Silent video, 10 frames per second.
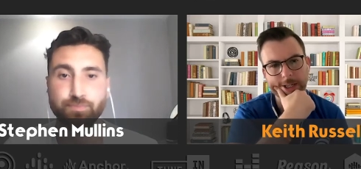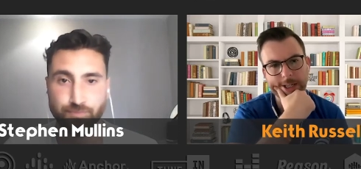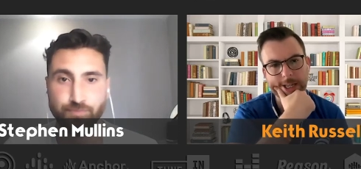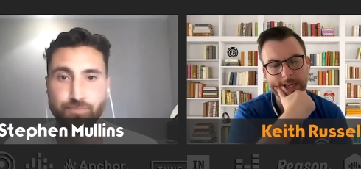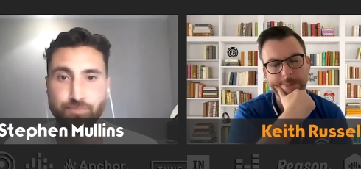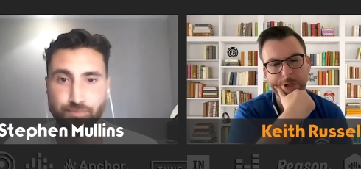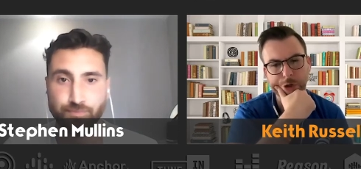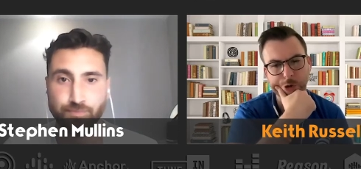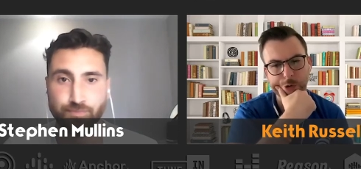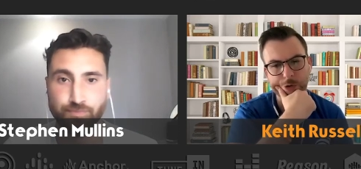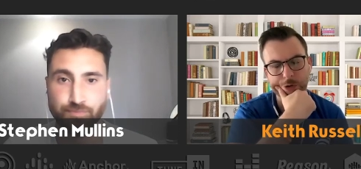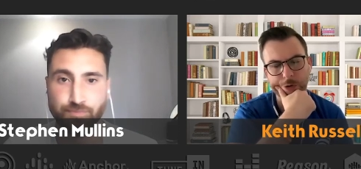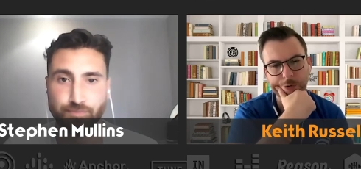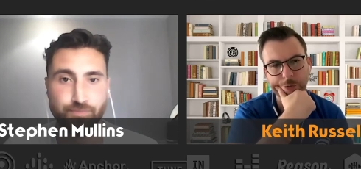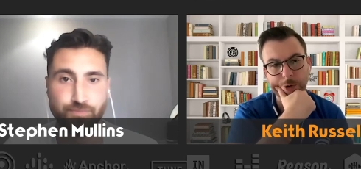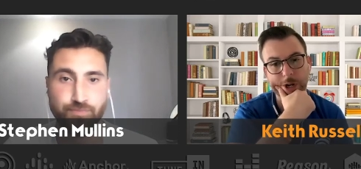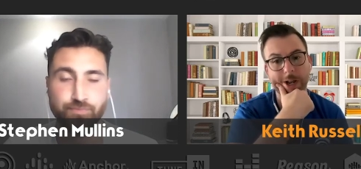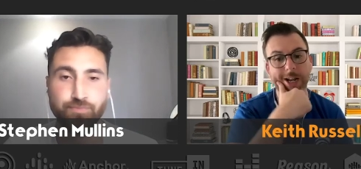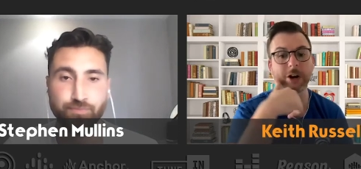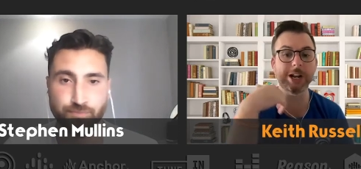Speaker 1: it can be used. Well, i let,
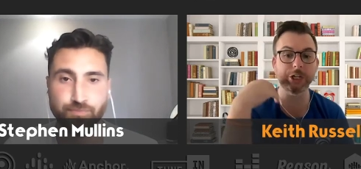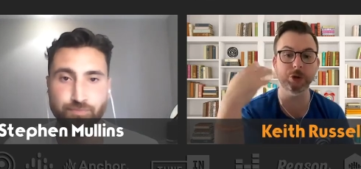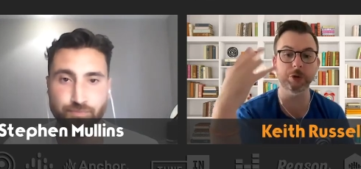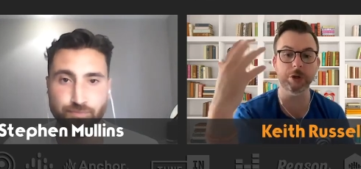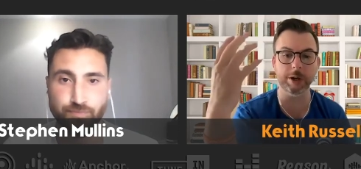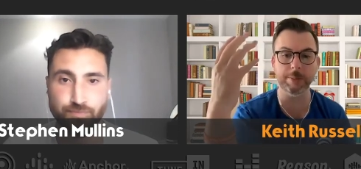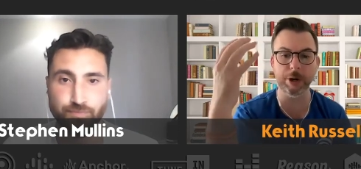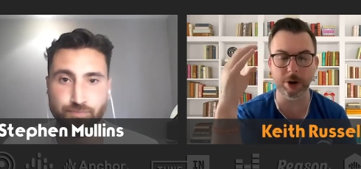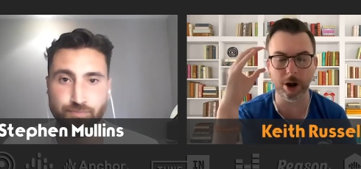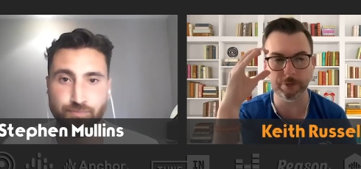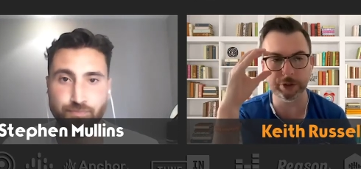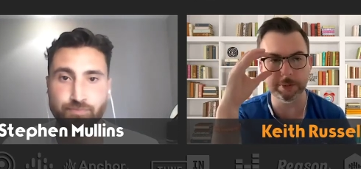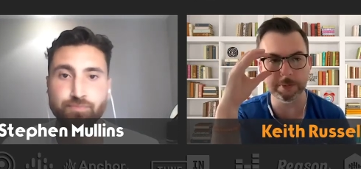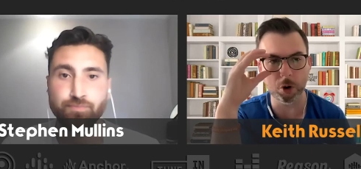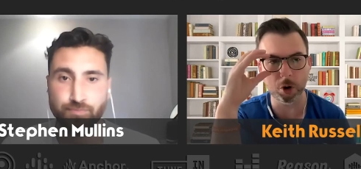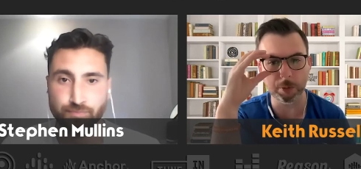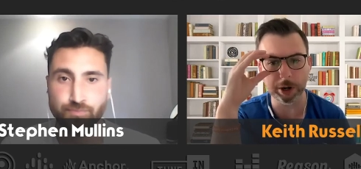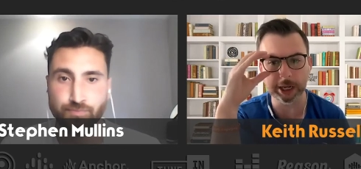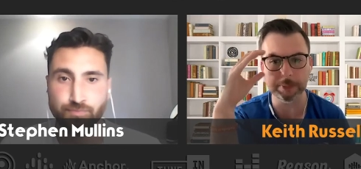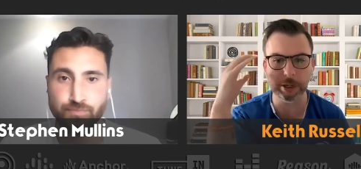I'll let you talk about it obviously more, but it
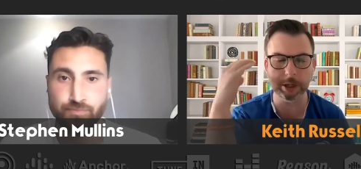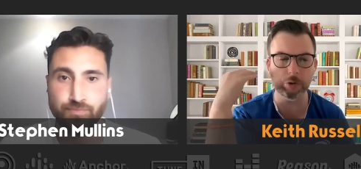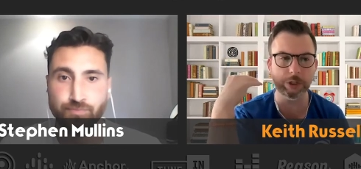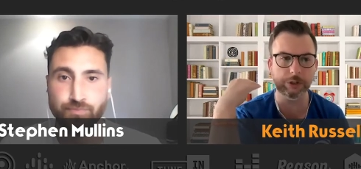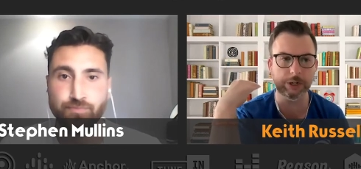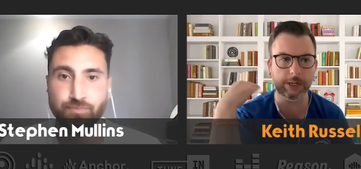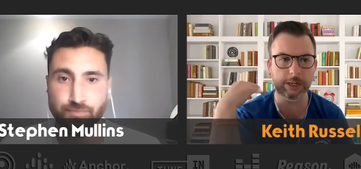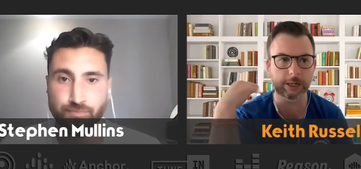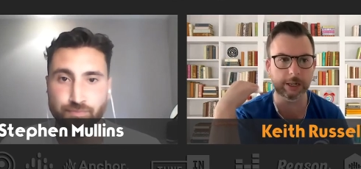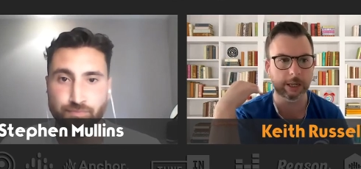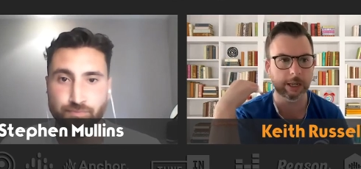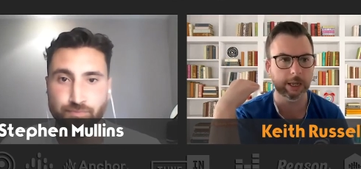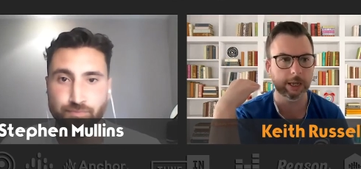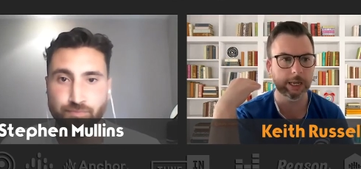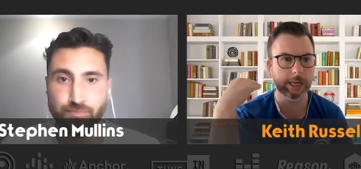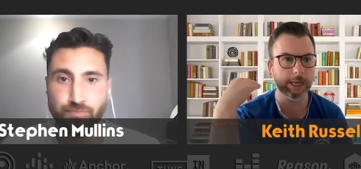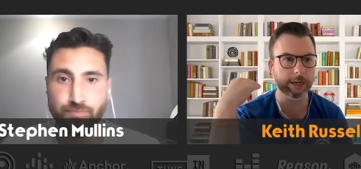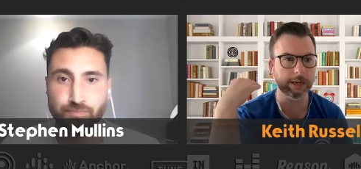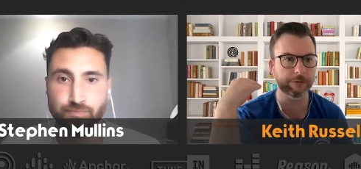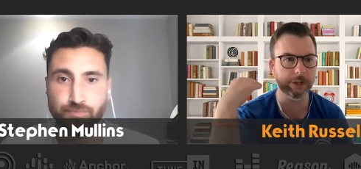can be used in the kind
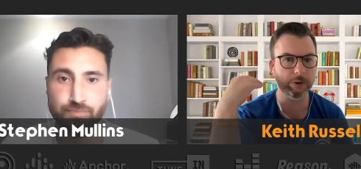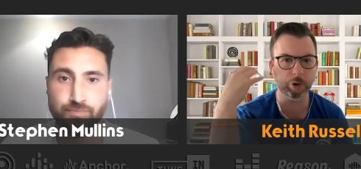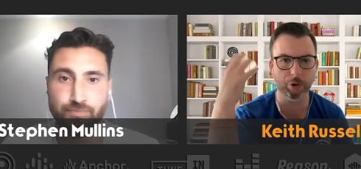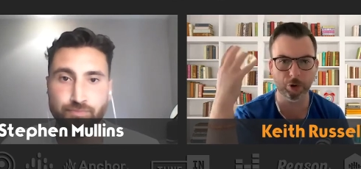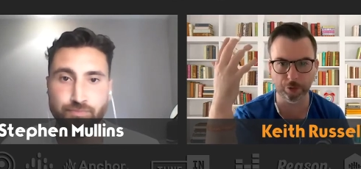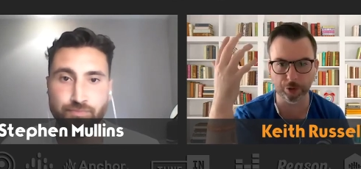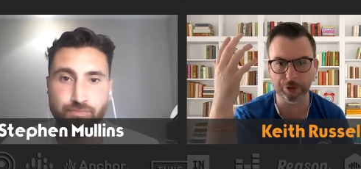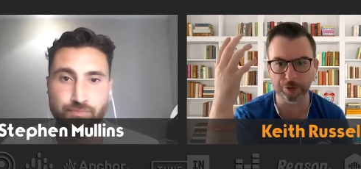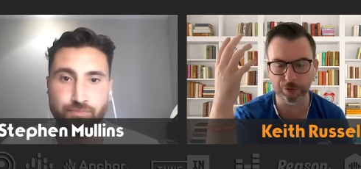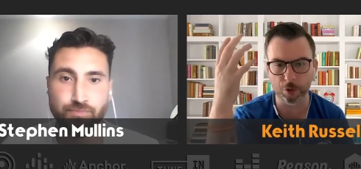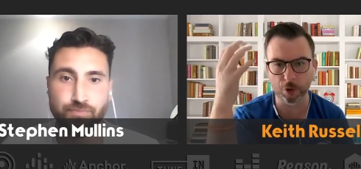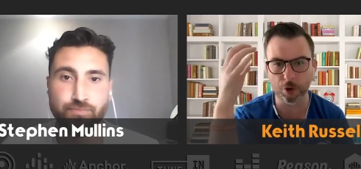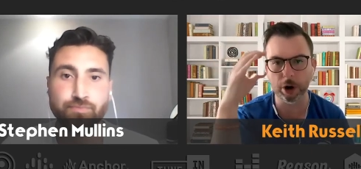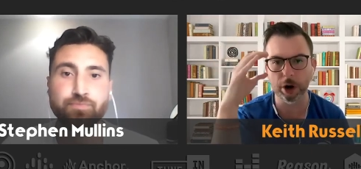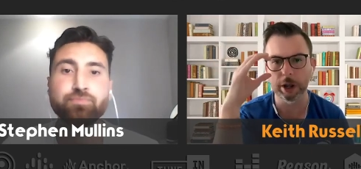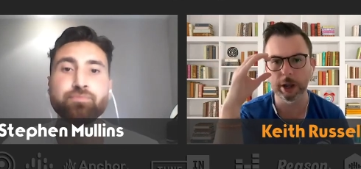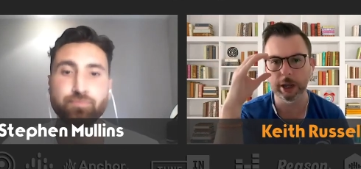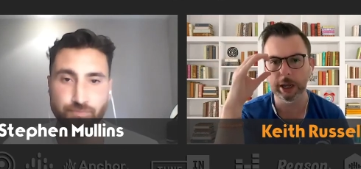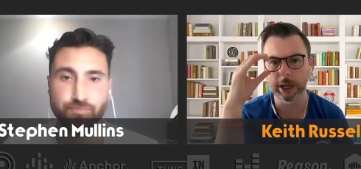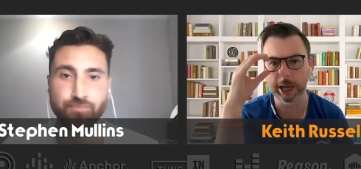of in the recovery for
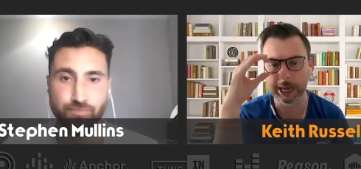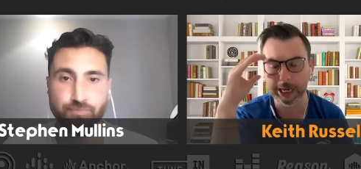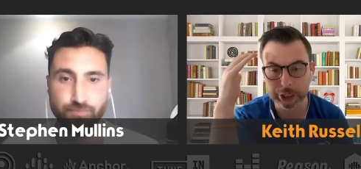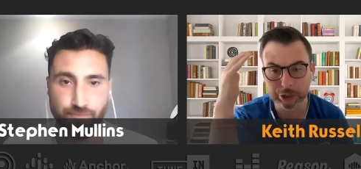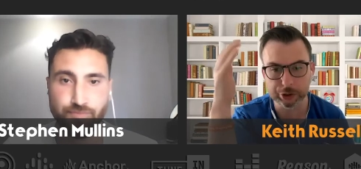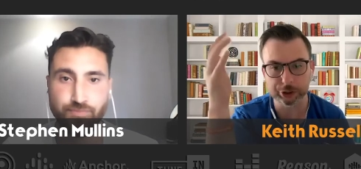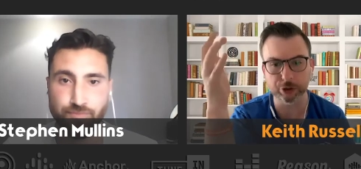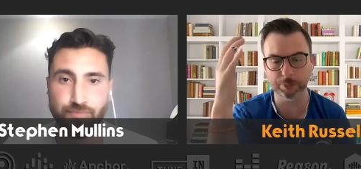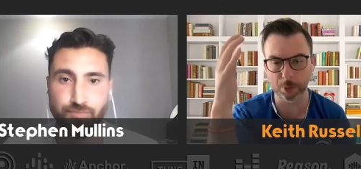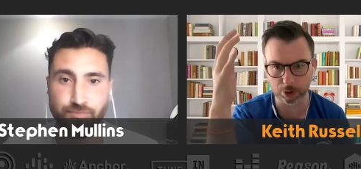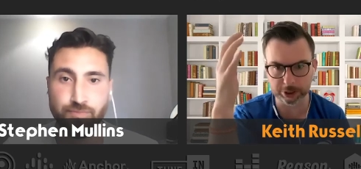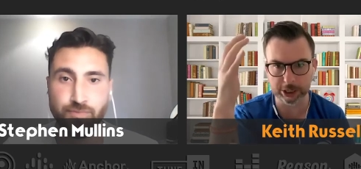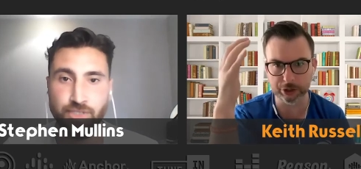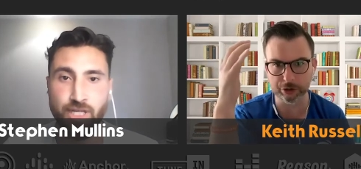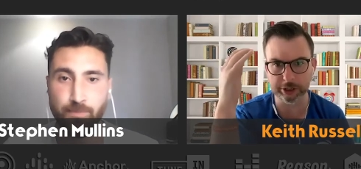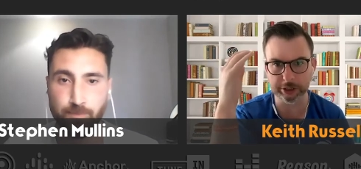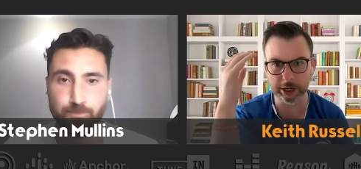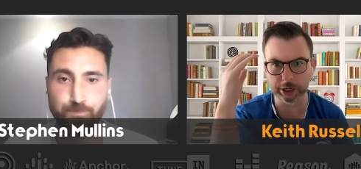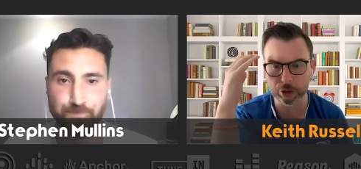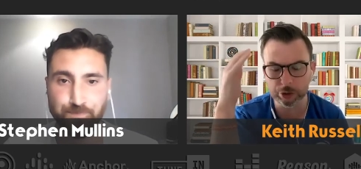uh, injuries, so sports injuries. Yeah. And
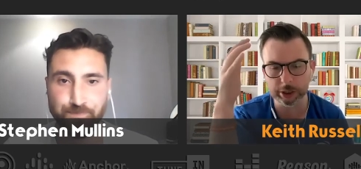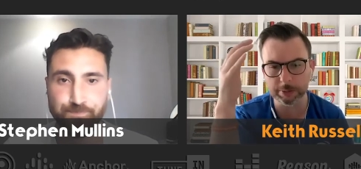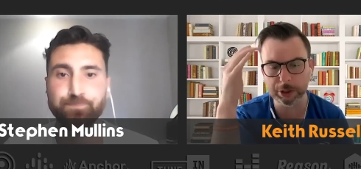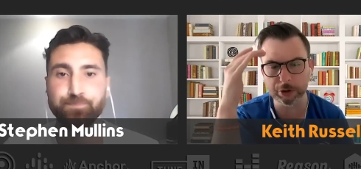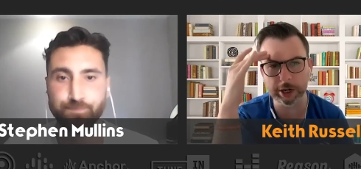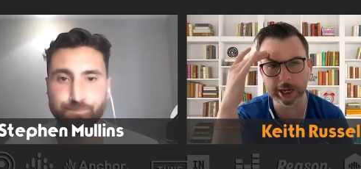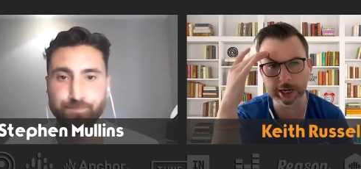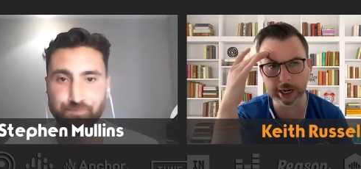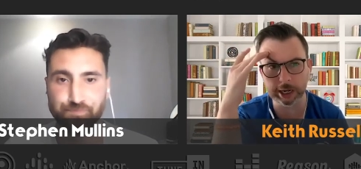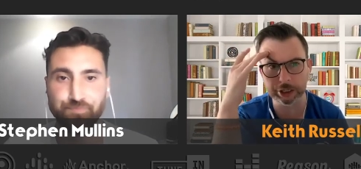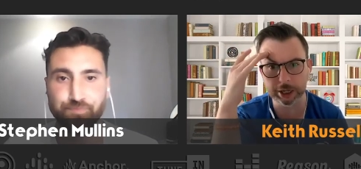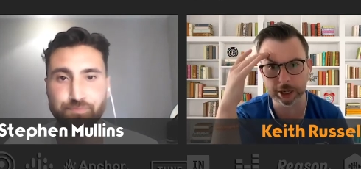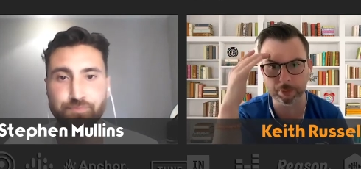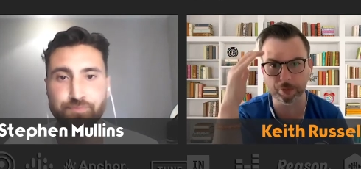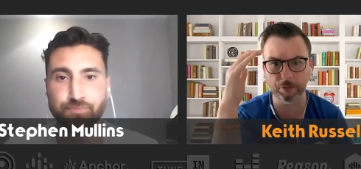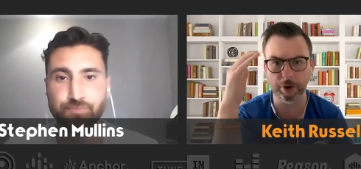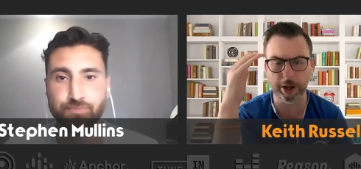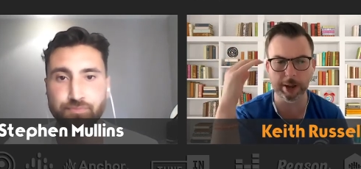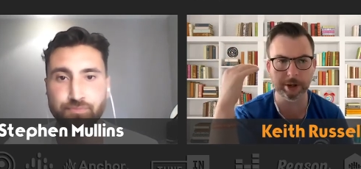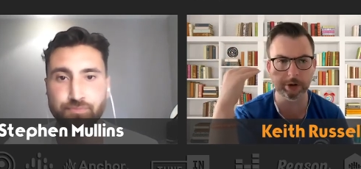you said to me the other day, it can actually help
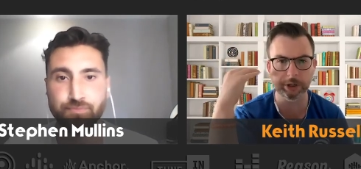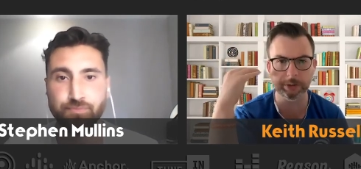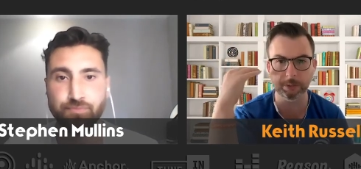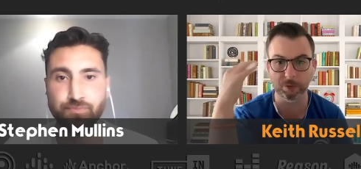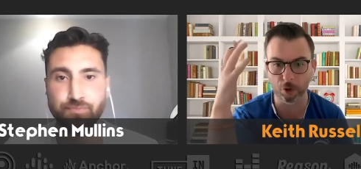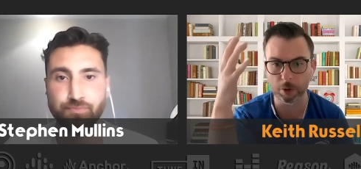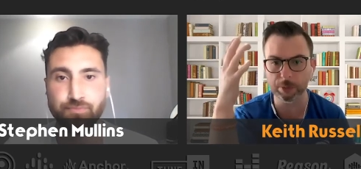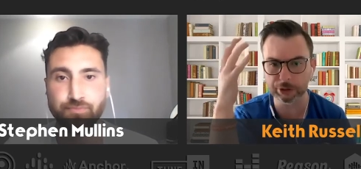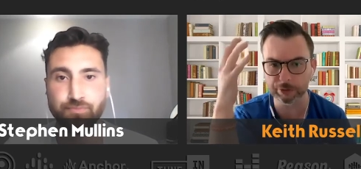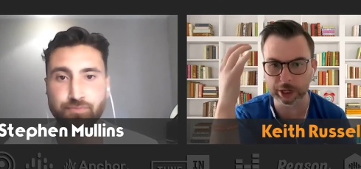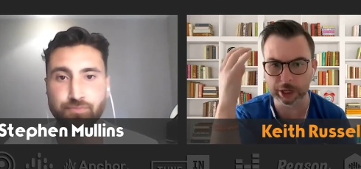um, increase performance and stuff like that.